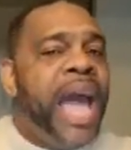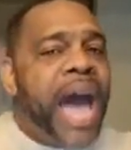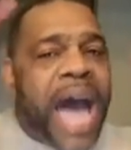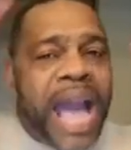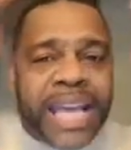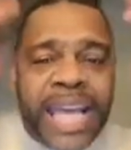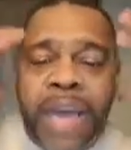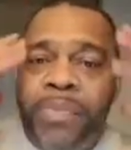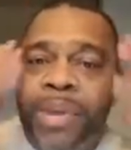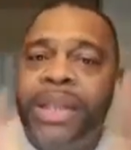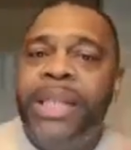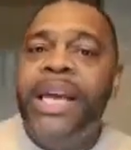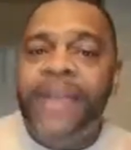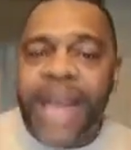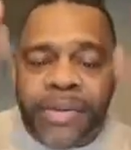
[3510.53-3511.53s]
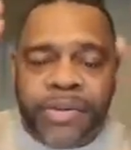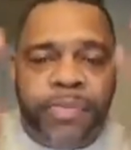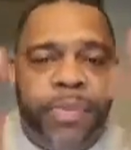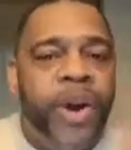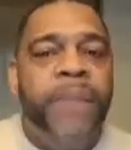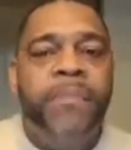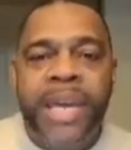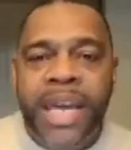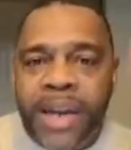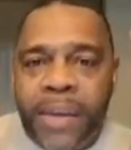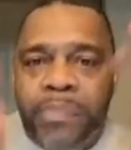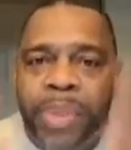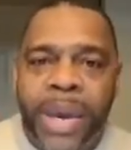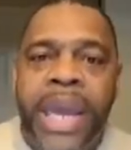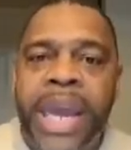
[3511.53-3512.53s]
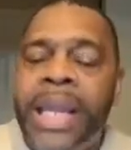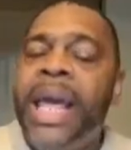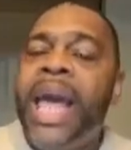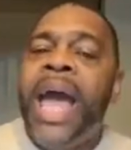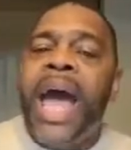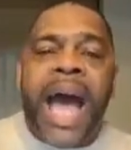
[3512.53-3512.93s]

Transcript: I can't believe they've put me in a pit.